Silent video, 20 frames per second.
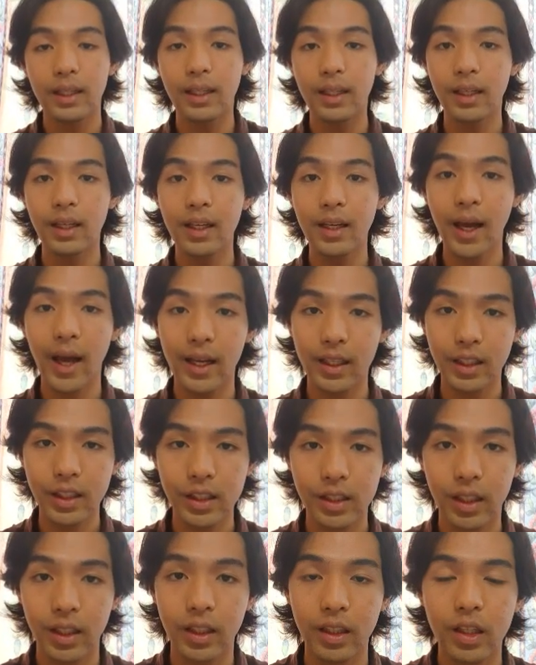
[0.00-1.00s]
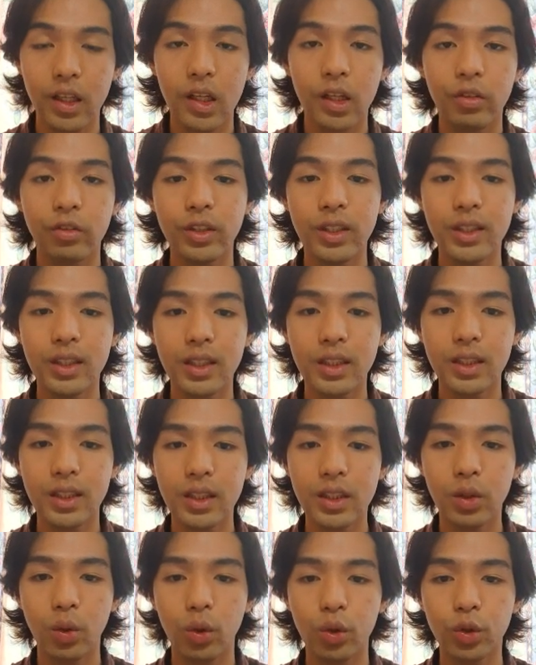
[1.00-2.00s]
In addition,
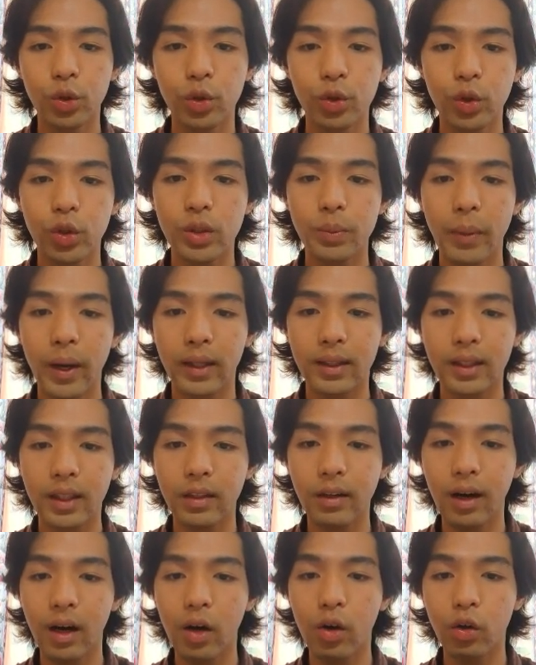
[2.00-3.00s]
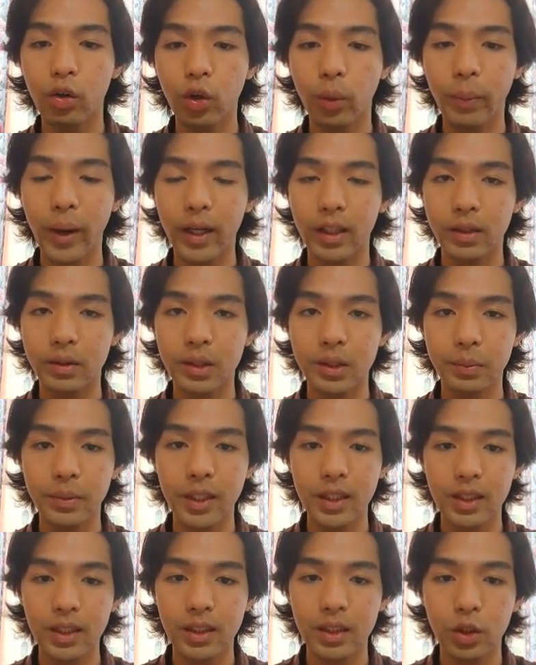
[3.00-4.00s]
researchers also use bacteria Acrobacterium
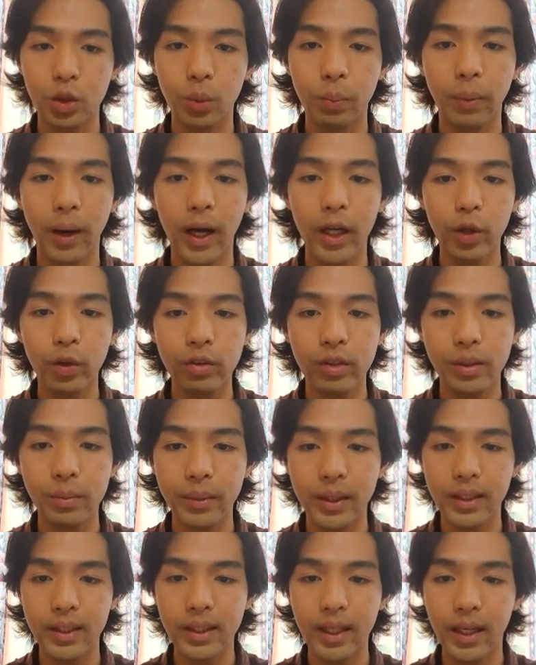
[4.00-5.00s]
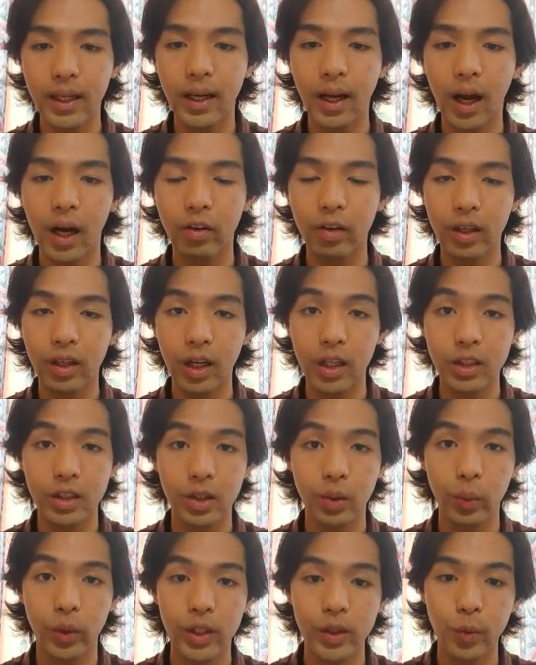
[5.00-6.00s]
species to bioremediate
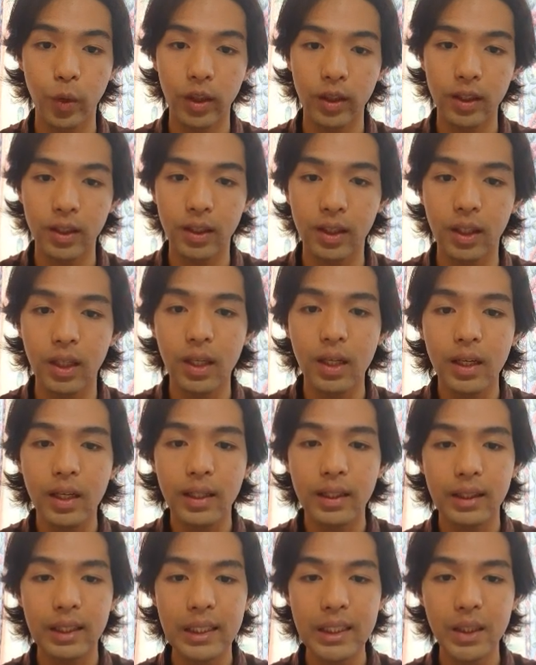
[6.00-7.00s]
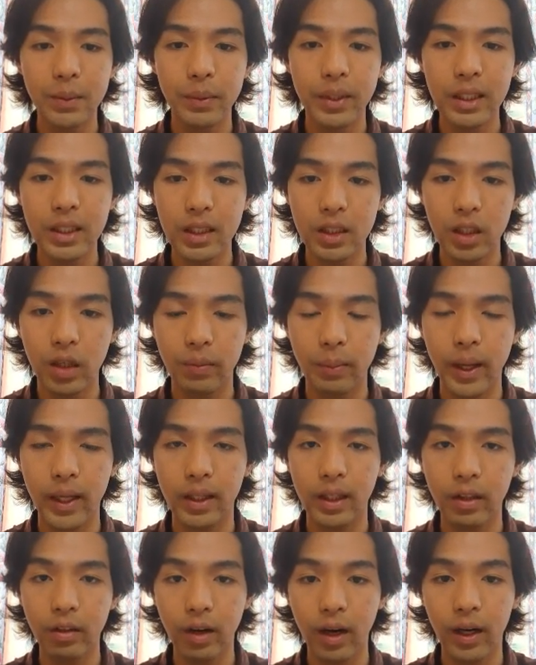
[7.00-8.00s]
agricultural wastewater. These species of
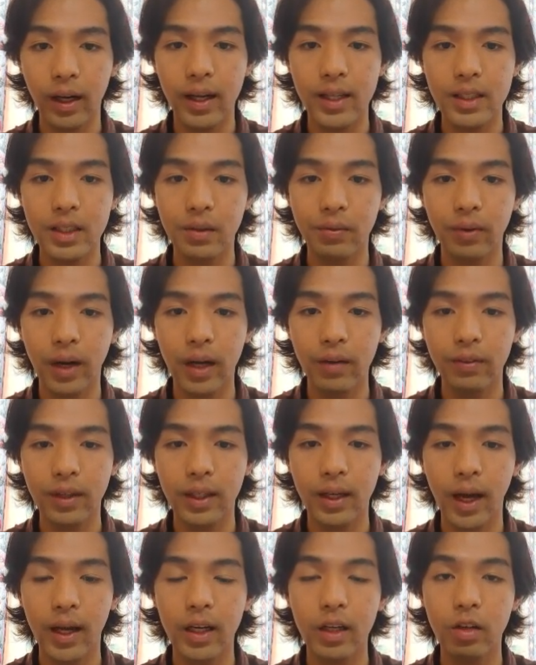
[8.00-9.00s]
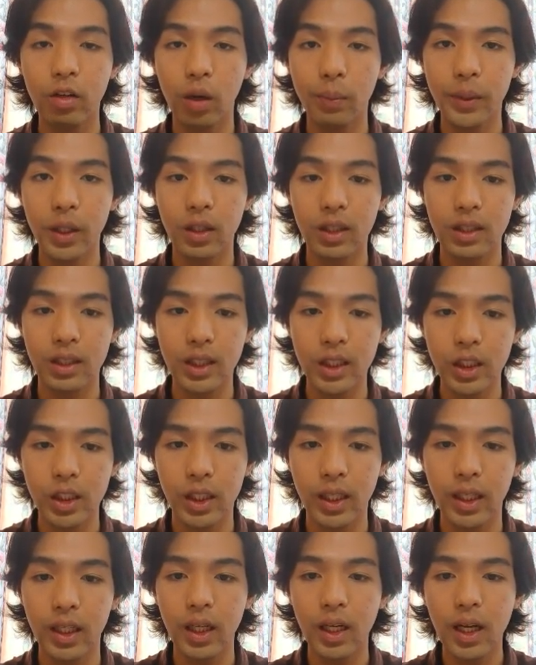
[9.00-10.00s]
bacteria can survive in anaerobic
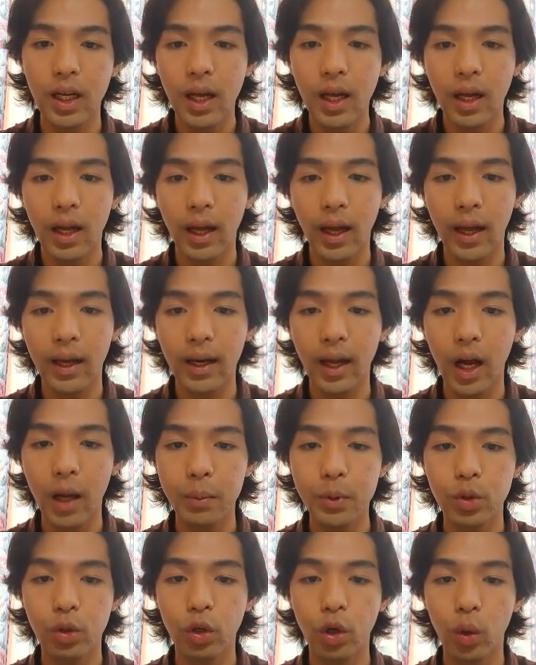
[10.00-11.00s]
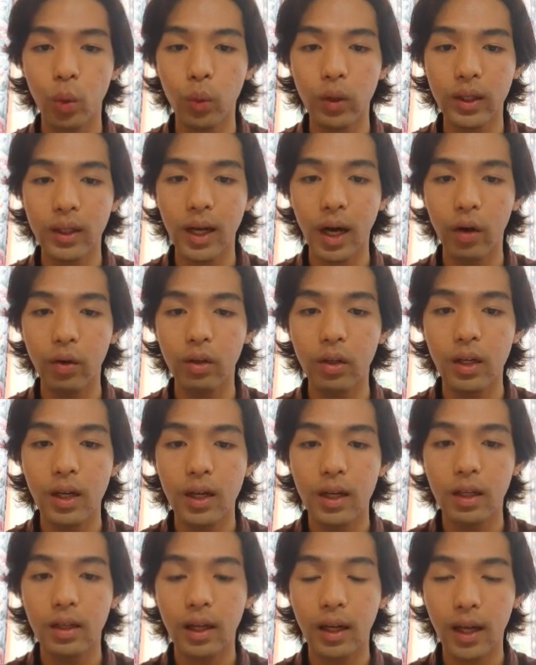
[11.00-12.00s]
condition and helps to lower down
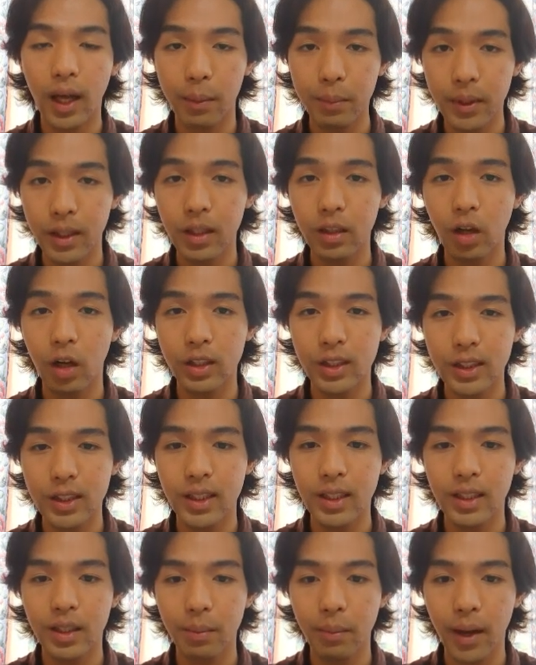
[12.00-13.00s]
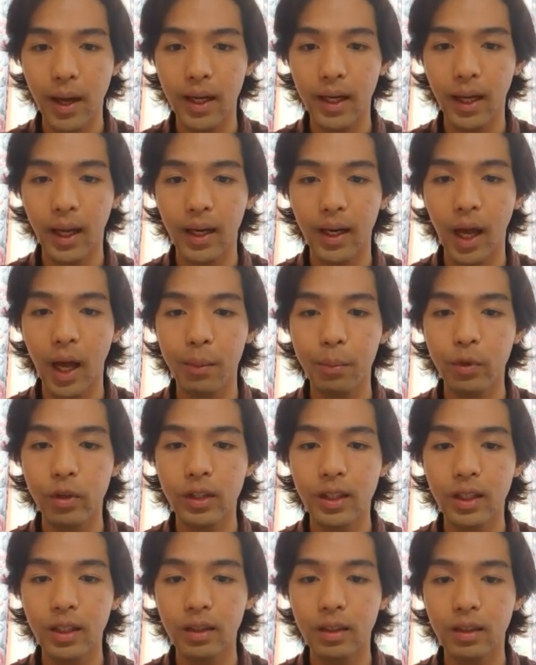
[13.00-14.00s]
chemical oxygen demand and
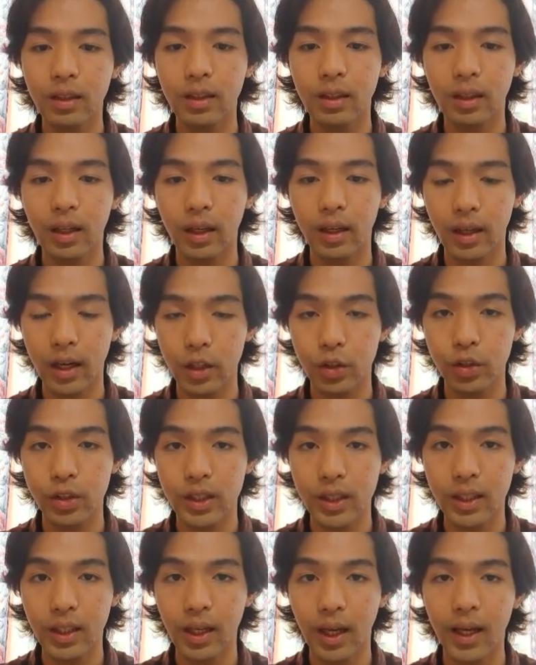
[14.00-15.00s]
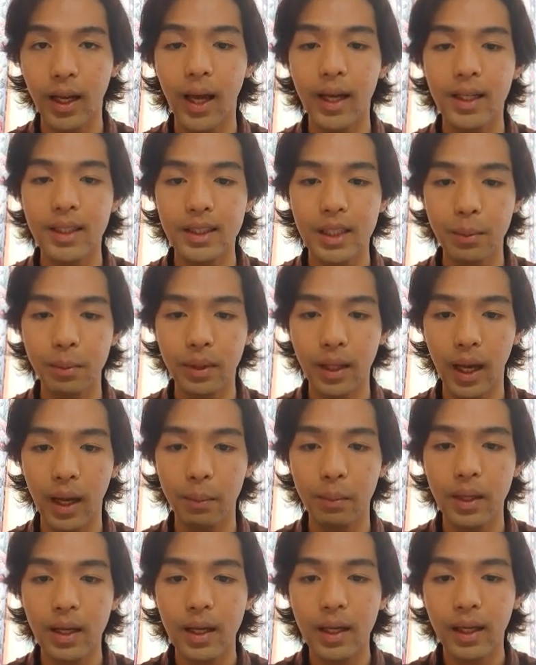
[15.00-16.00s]
ammoniacal nitrogen, and at the same
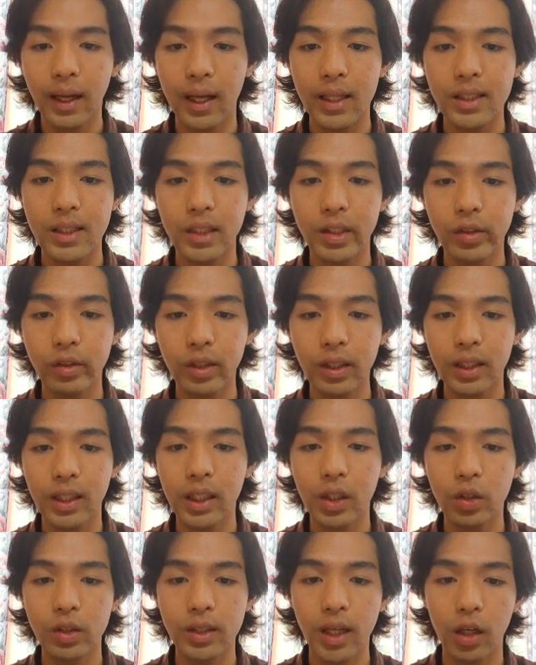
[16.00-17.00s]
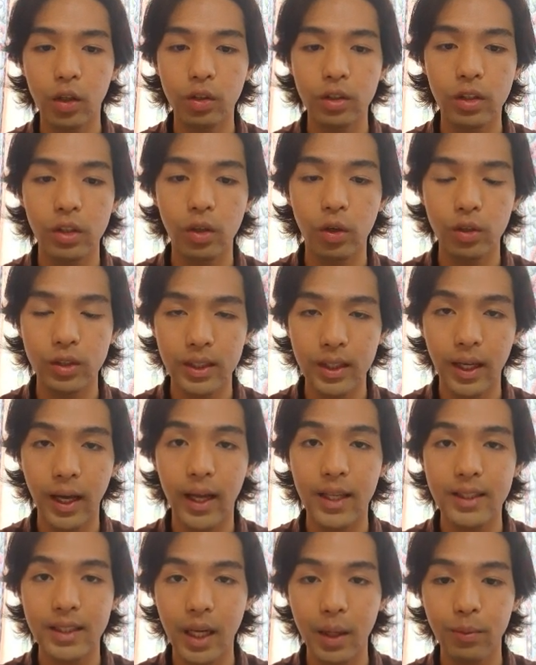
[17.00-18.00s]
time can secrete lignocellulosic
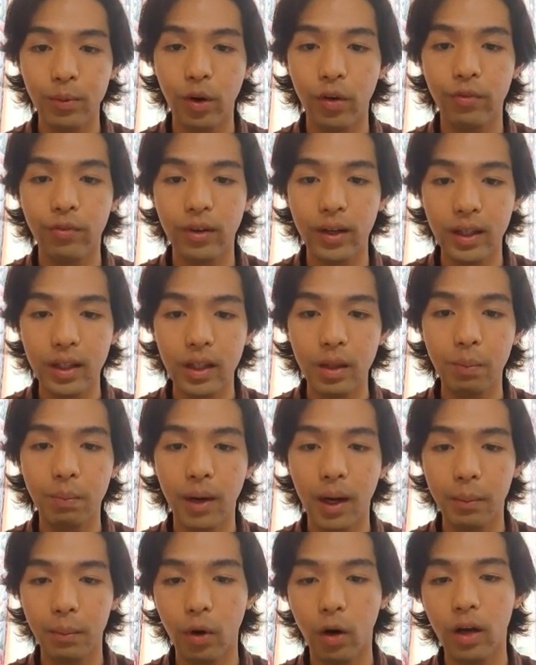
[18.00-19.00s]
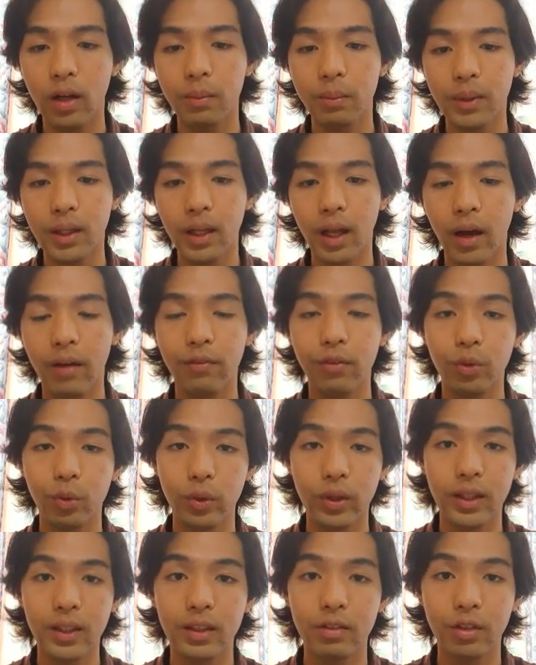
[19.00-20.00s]
enzyme for further palm oil mill
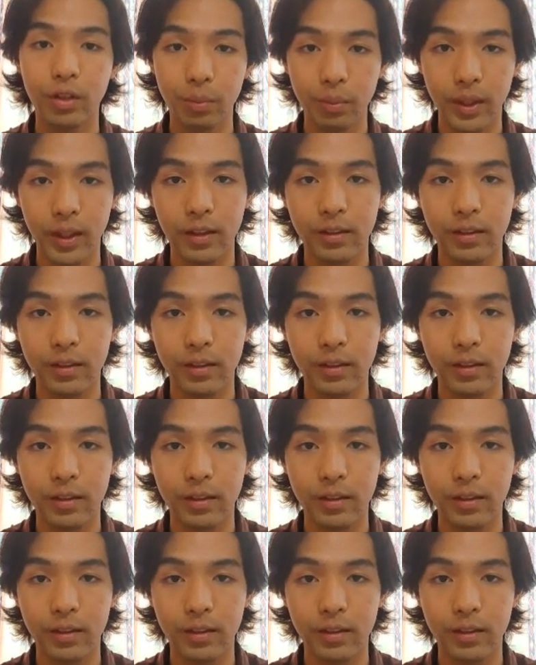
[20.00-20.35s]
effluent treatment.